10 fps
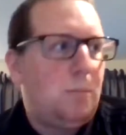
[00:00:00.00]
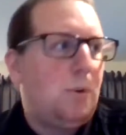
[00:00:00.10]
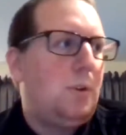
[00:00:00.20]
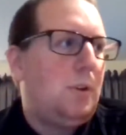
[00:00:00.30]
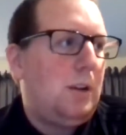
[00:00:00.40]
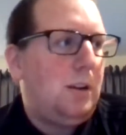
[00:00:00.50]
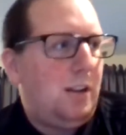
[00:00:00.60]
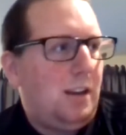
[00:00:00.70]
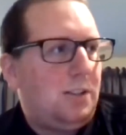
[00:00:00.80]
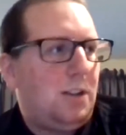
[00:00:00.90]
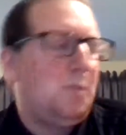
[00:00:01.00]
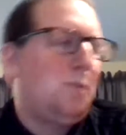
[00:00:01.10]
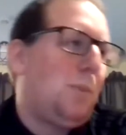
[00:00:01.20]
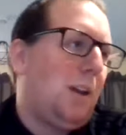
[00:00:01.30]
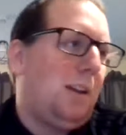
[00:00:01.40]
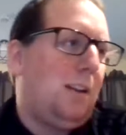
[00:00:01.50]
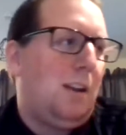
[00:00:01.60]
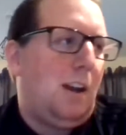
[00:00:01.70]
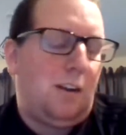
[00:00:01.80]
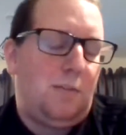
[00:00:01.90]
But in terms of play,
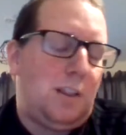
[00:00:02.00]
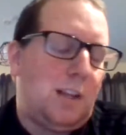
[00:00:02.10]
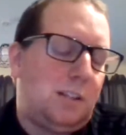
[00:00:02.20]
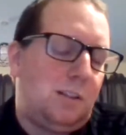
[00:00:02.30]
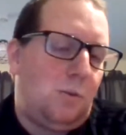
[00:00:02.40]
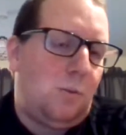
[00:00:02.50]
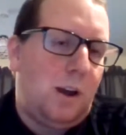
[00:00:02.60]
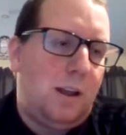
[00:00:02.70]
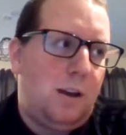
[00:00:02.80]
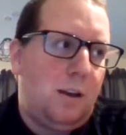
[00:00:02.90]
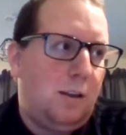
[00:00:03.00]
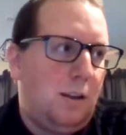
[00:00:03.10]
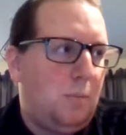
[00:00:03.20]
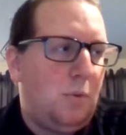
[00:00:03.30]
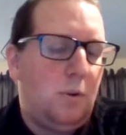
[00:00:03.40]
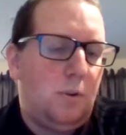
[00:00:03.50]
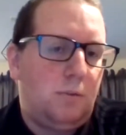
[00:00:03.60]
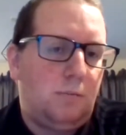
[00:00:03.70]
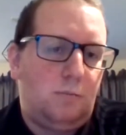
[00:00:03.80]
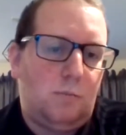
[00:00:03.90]
and I think that's quite an
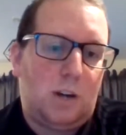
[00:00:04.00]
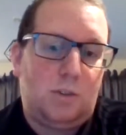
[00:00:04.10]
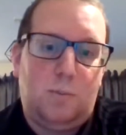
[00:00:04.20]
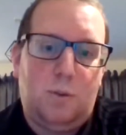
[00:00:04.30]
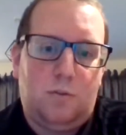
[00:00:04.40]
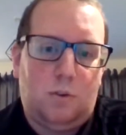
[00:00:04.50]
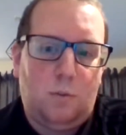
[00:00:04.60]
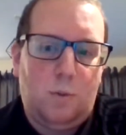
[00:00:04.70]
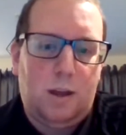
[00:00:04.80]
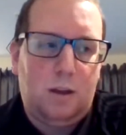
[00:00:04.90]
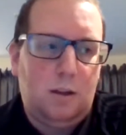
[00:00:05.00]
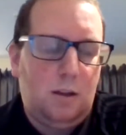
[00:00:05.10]
important attribute for a winger.